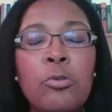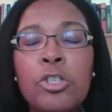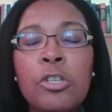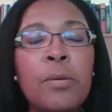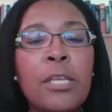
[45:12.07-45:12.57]

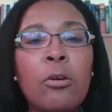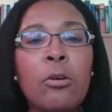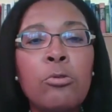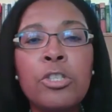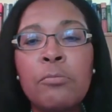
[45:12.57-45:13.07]
should be there,
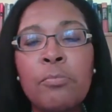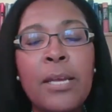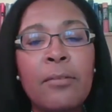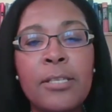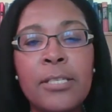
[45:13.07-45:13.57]
who should
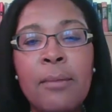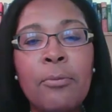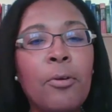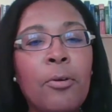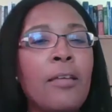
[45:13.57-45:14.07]
be at the
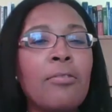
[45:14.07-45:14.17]
table.